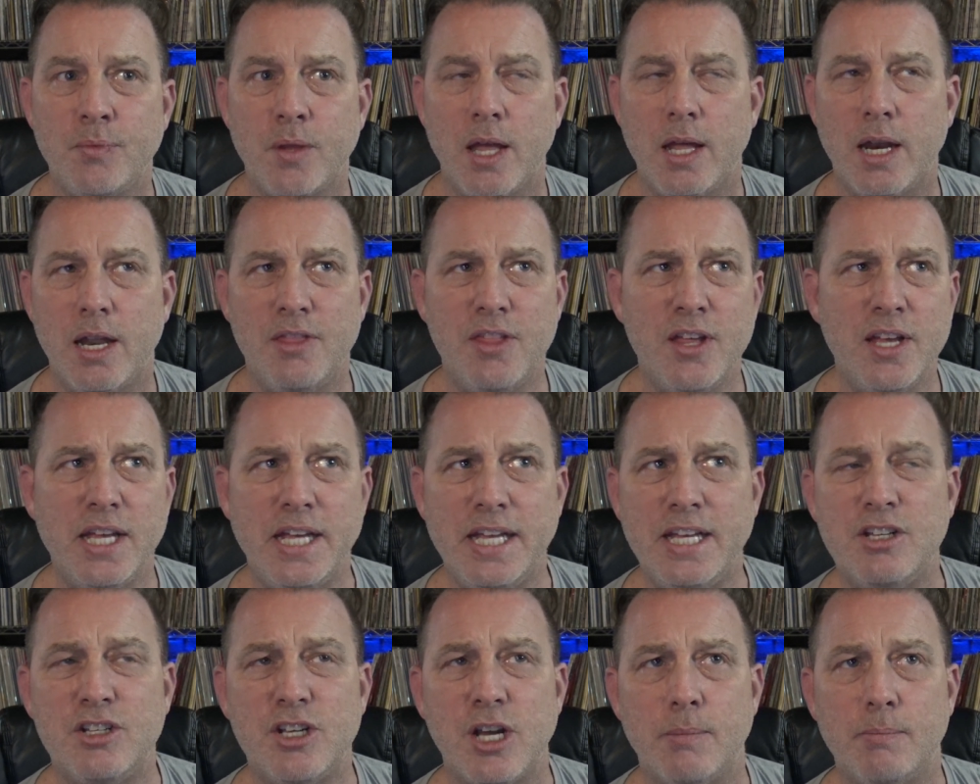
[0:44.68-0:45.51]
And I
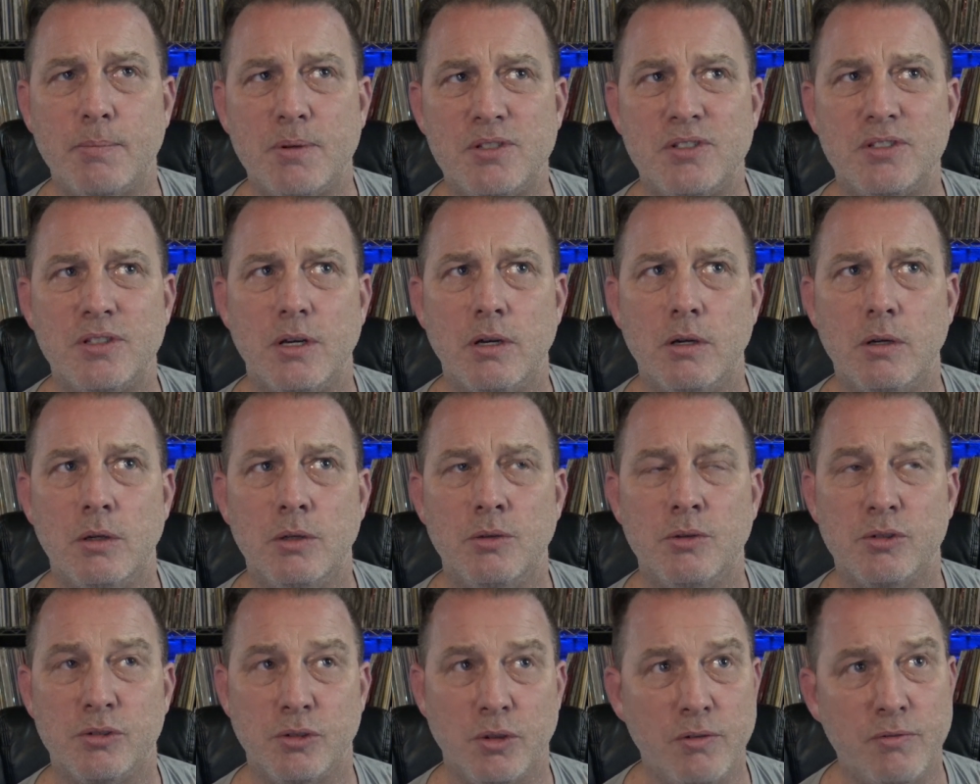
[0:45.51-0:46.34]
think each
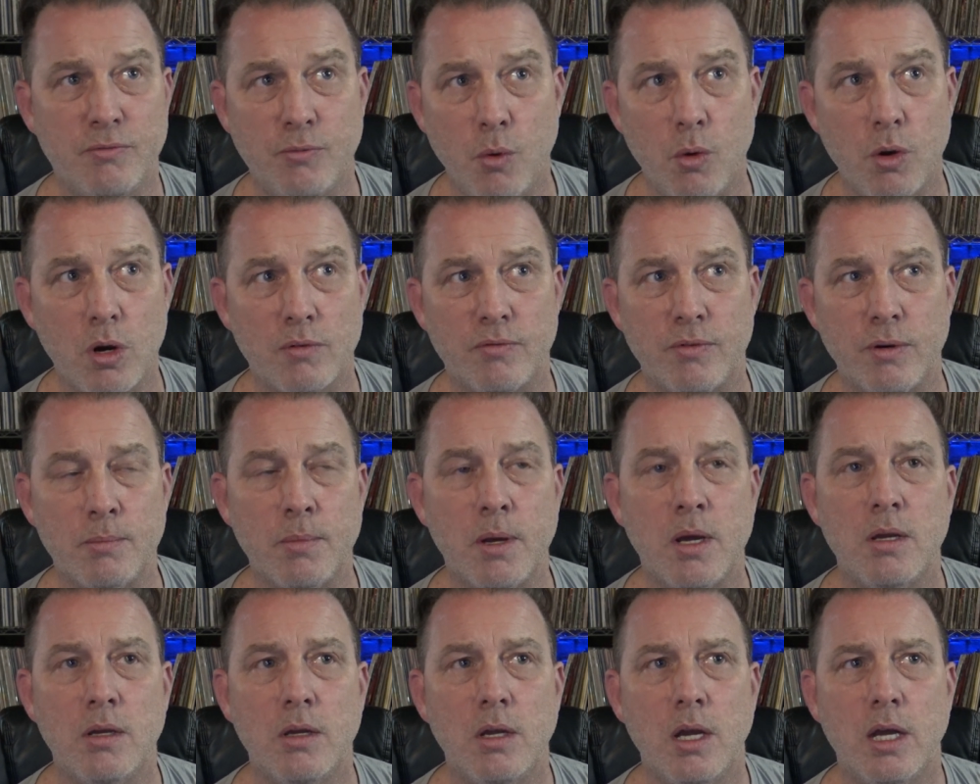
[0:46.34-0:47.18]
episode, there's only 4 of them,
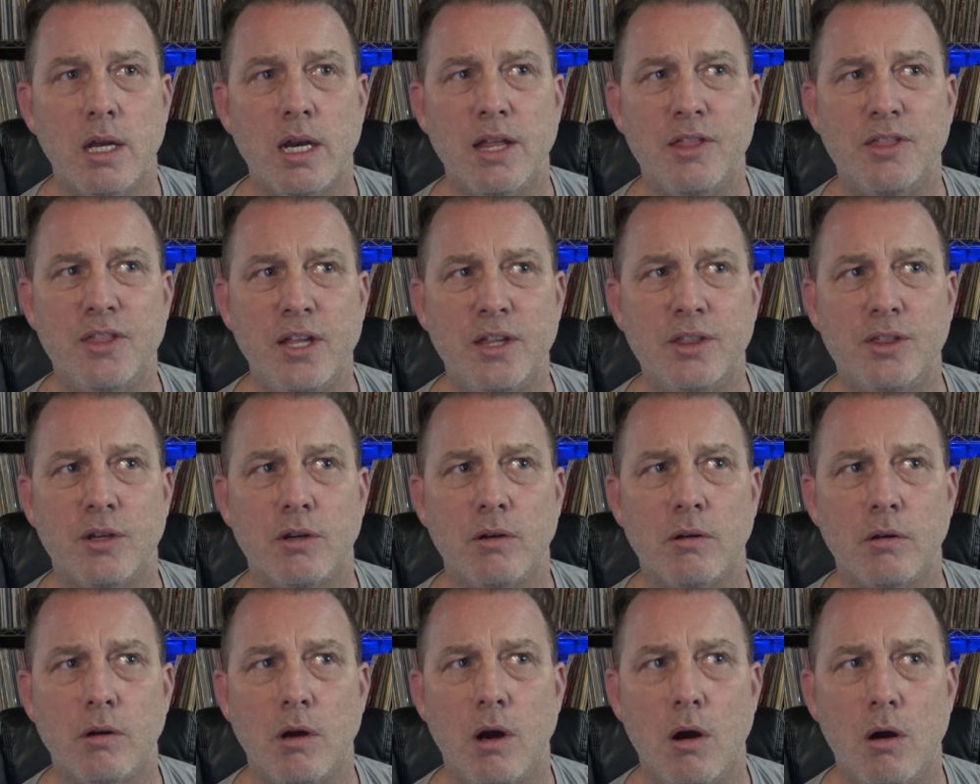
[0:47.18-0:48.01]
and I think
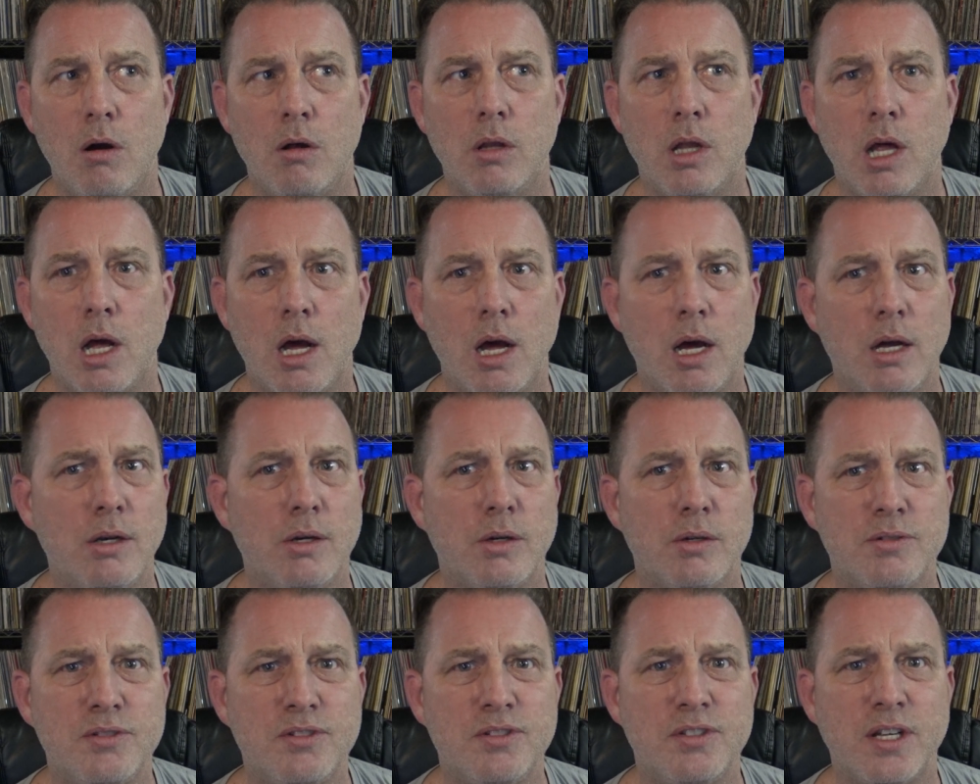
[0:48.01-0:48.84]
they're all
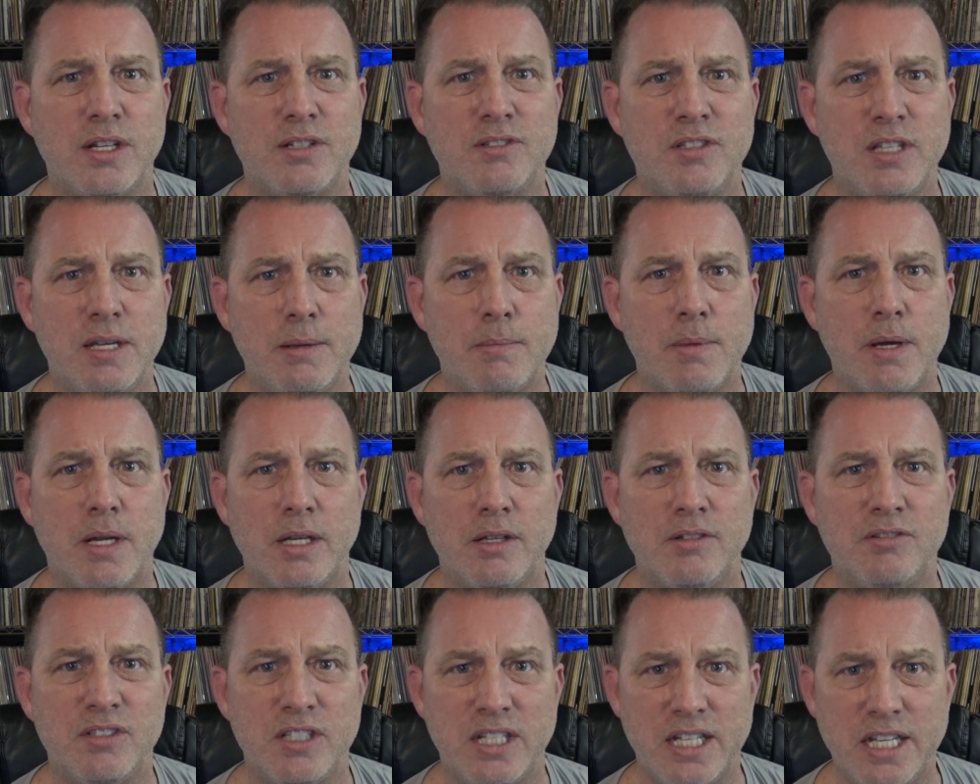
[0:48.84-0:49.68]
under 60
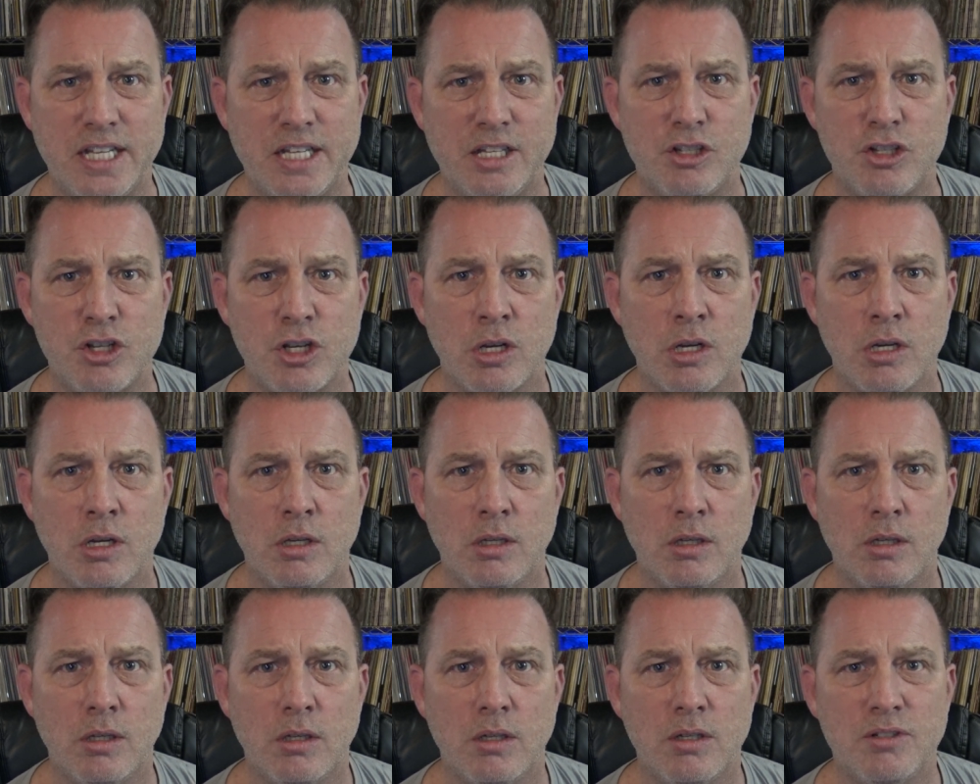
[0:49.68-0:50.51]
minutes each.
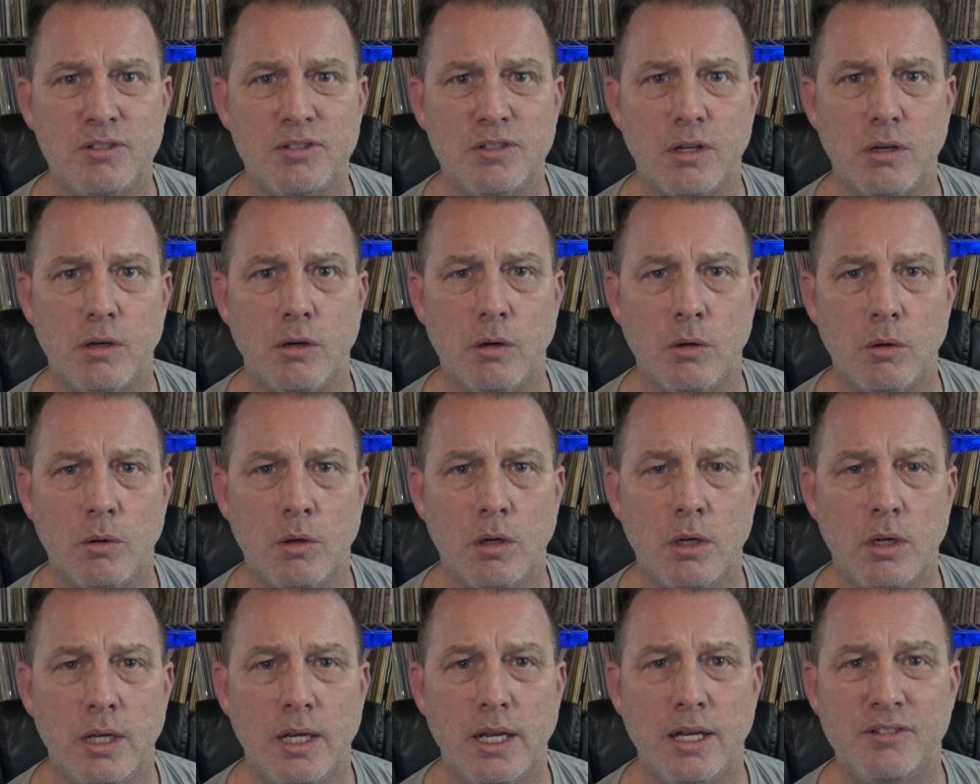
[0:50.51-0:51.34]
So
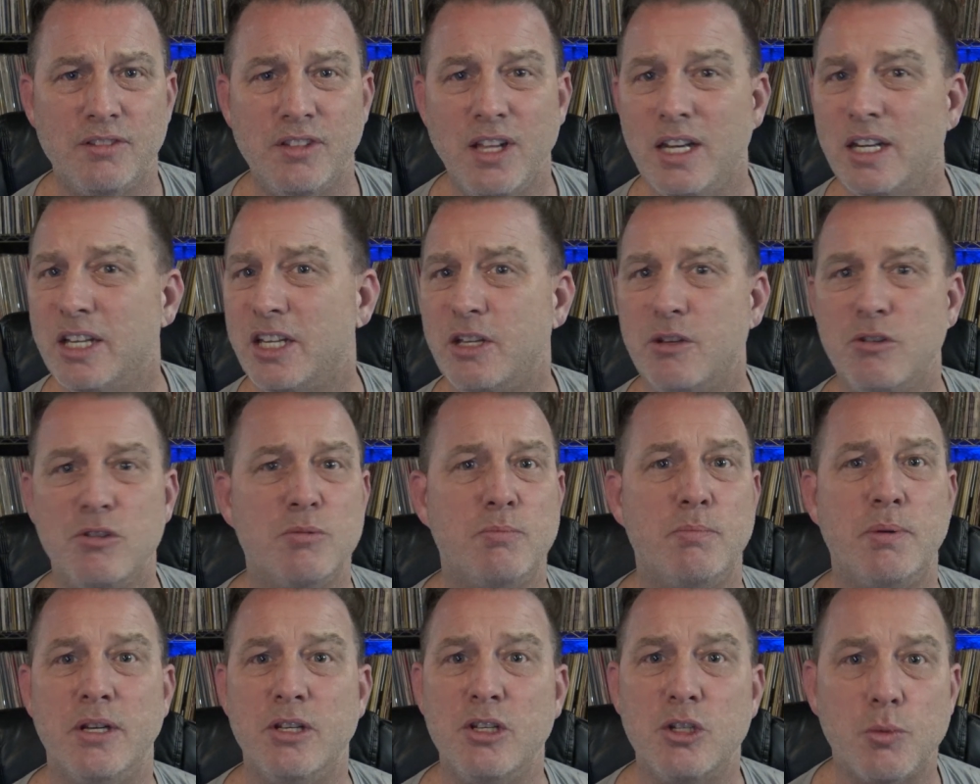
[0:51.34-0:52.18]
it's not a
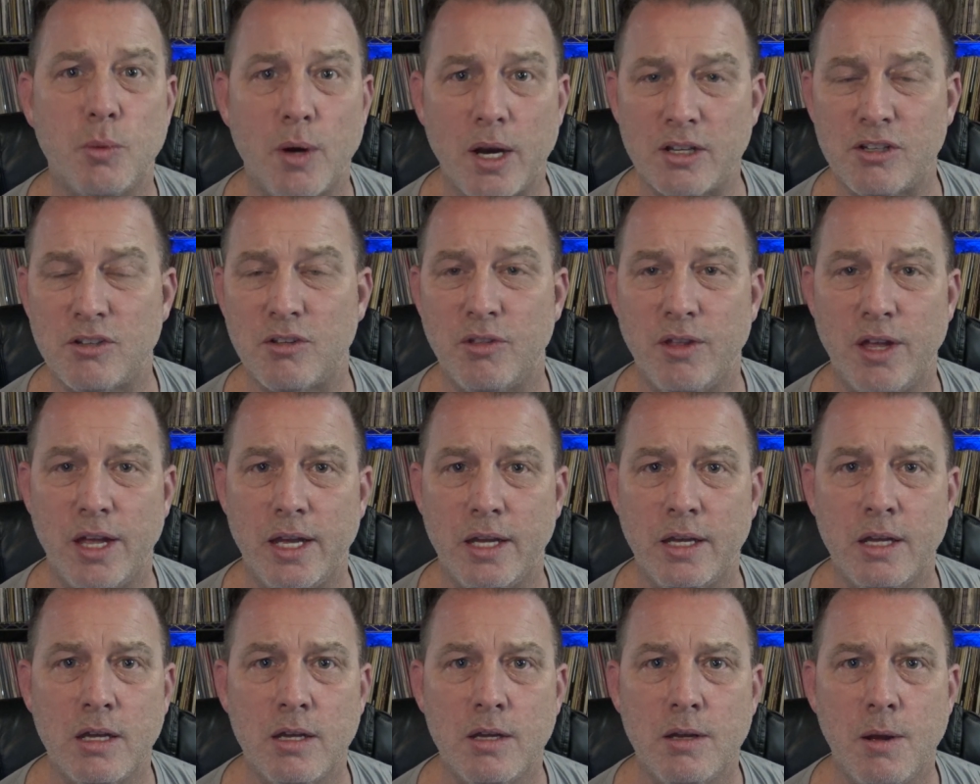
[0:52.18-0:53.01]
huge binge watch
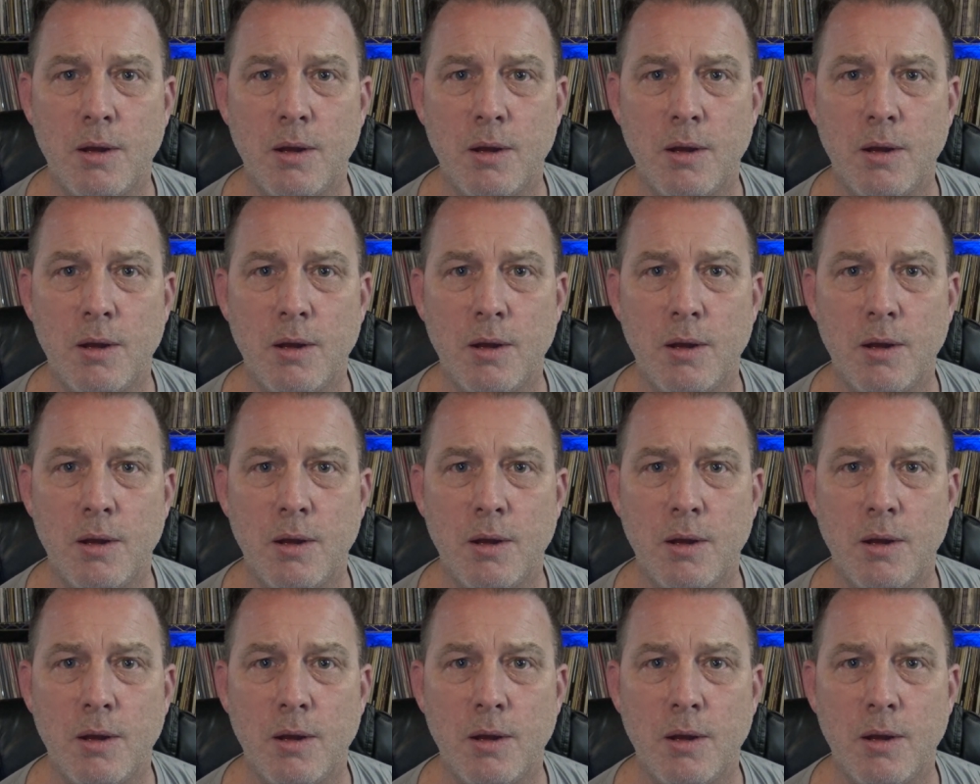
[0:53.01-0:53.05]
thing,